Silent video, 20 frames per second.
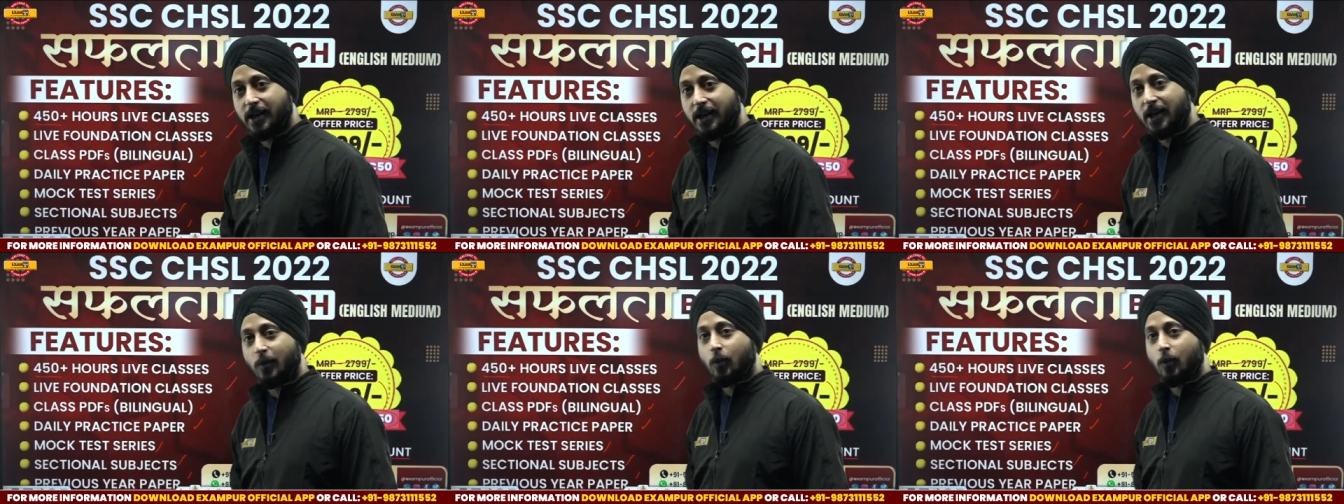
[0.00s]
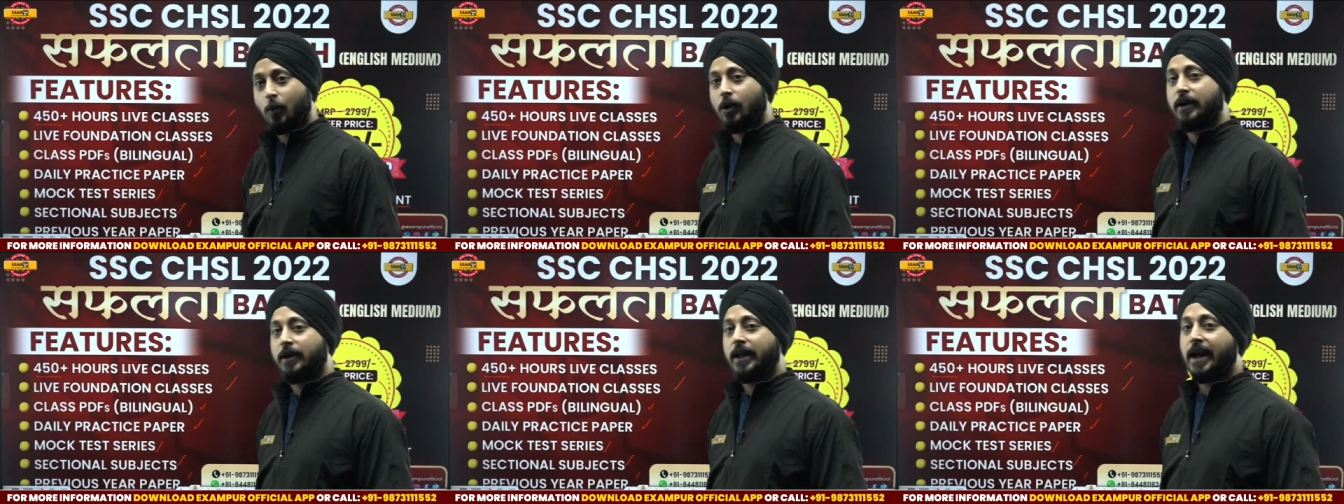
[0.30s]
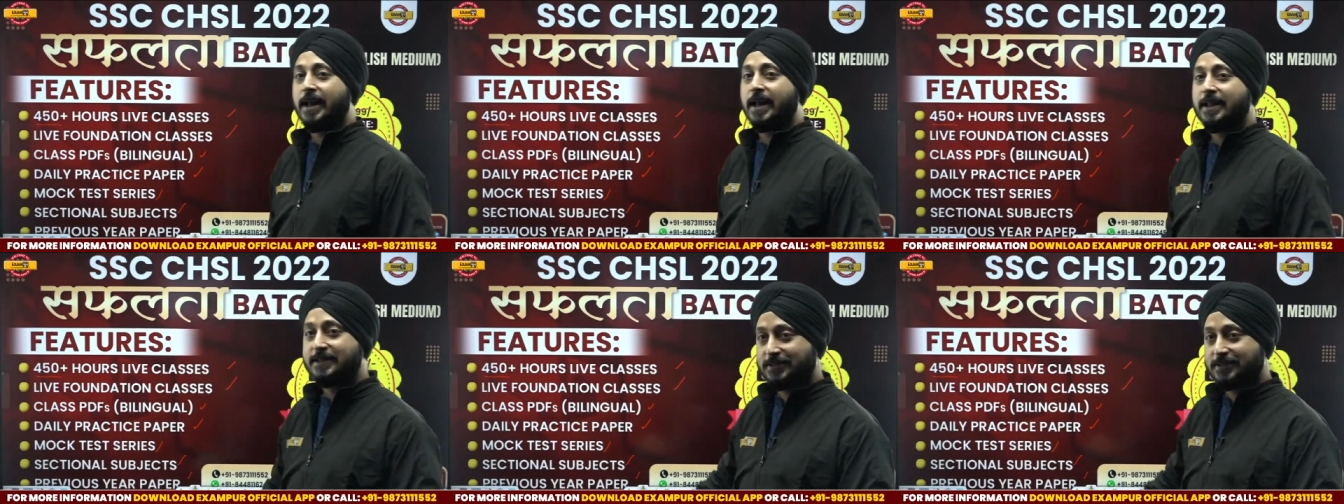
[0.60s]
here? What
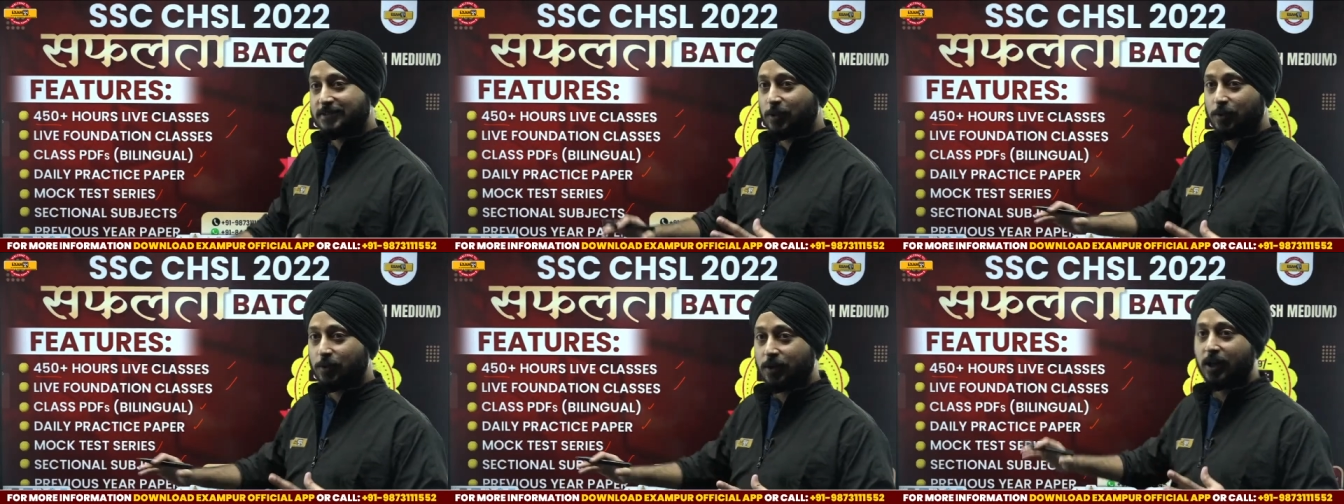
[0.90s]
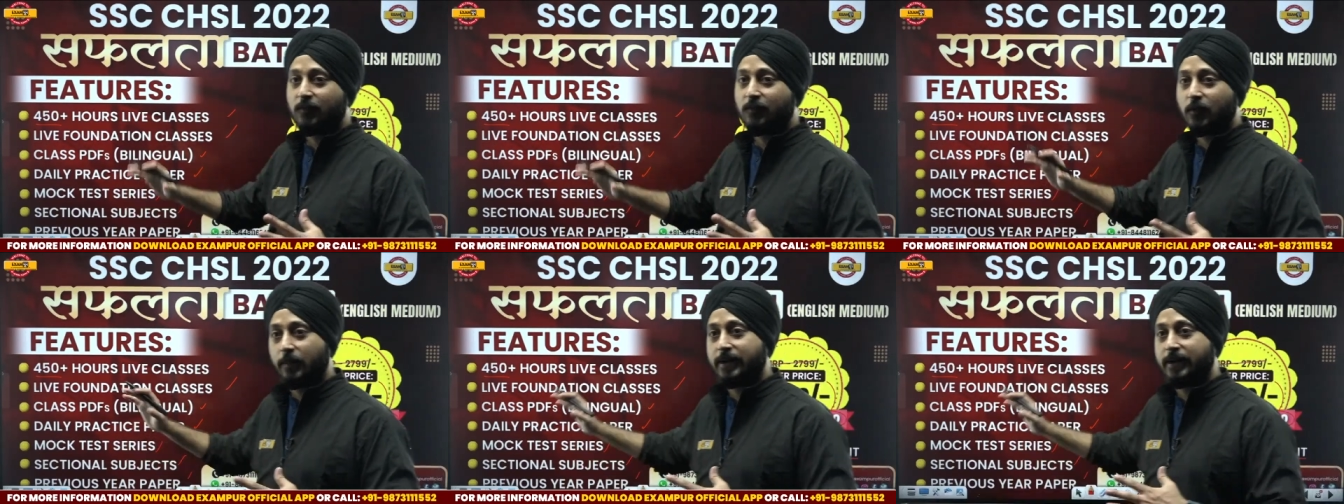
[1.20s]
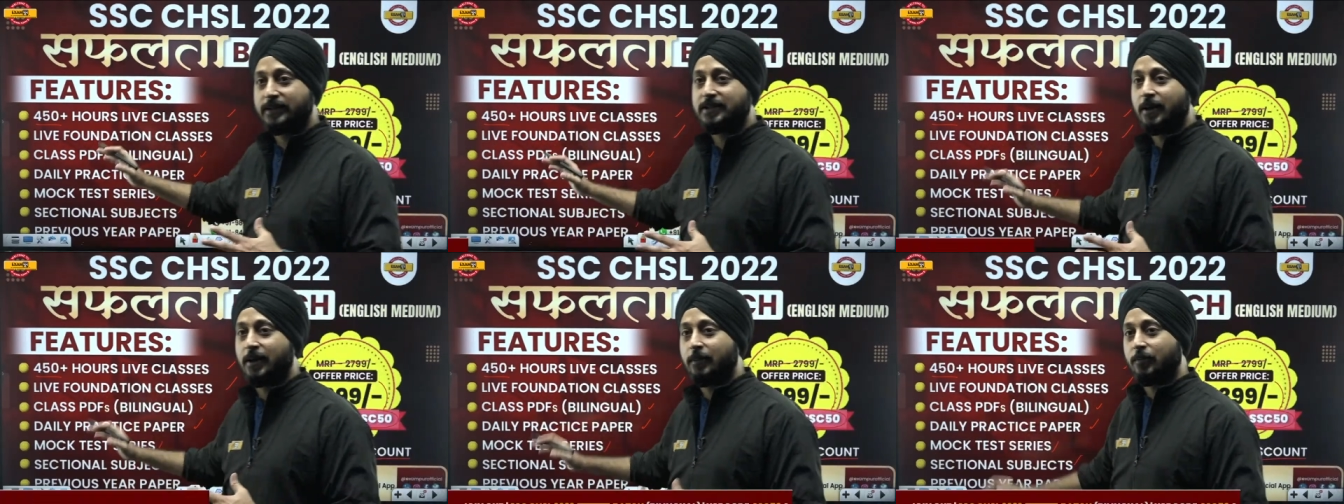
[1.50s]
else you need from
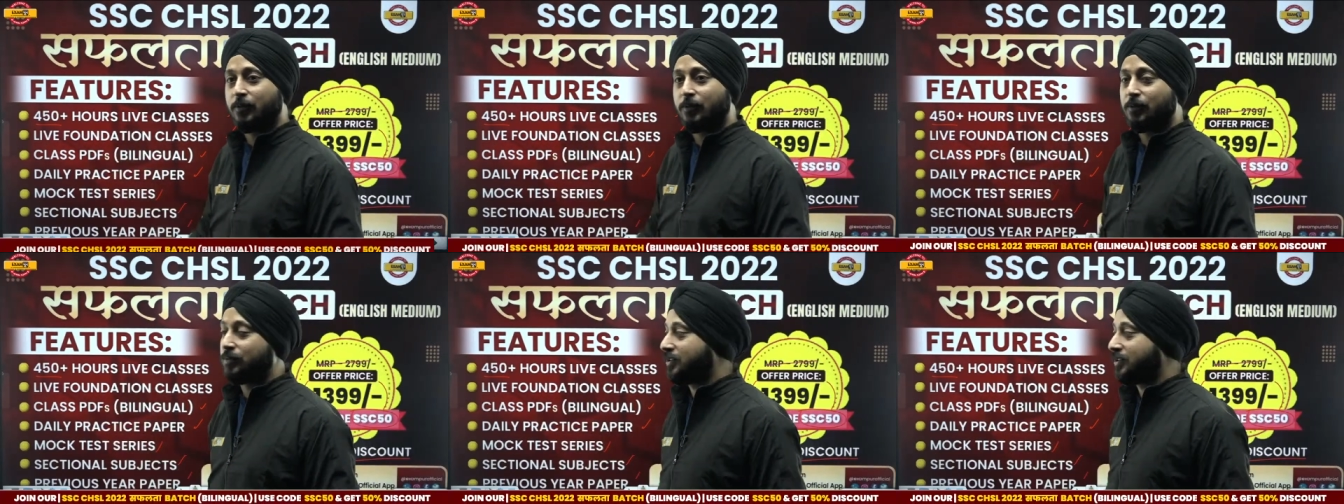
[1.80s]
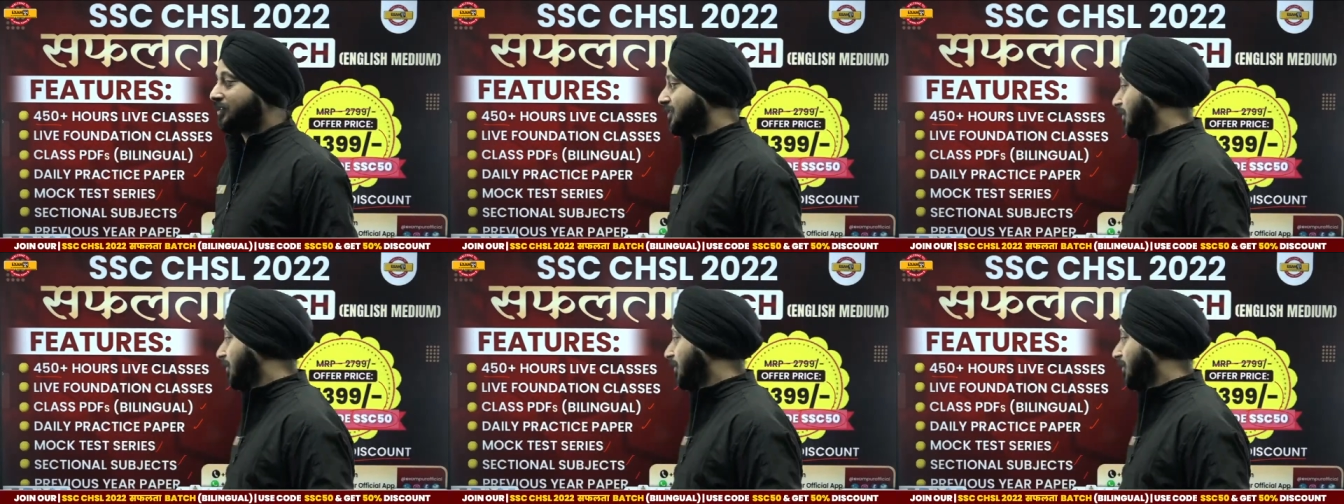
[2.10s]
example? This is